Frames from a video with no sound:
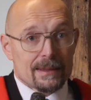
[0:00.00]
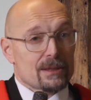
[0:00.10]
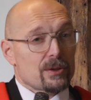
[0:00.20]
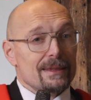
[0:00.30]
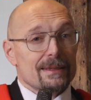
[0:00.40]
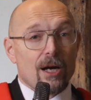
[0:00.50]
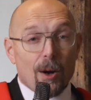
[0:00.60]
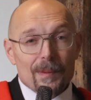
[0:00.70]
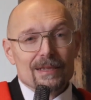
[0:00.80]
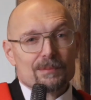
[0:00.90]
So it's a
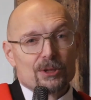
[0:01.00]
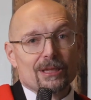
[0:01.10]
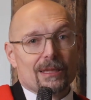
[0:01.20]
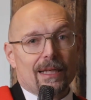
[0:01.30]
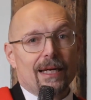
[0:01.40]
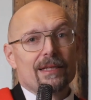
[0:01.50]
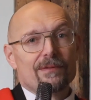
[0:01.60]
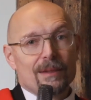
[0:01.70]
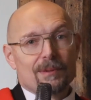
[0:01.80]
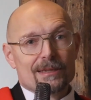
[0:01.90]
complex machine, and the
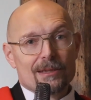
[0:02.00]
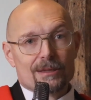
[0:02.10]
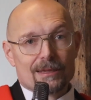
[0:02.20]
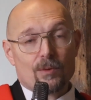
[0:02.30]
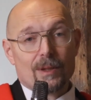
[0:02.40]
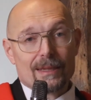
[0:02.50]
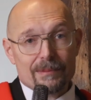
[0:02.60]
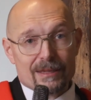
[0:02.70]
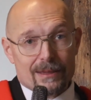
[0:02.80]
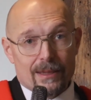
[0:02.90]
available slots are quite
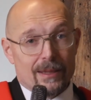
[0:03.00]
limited.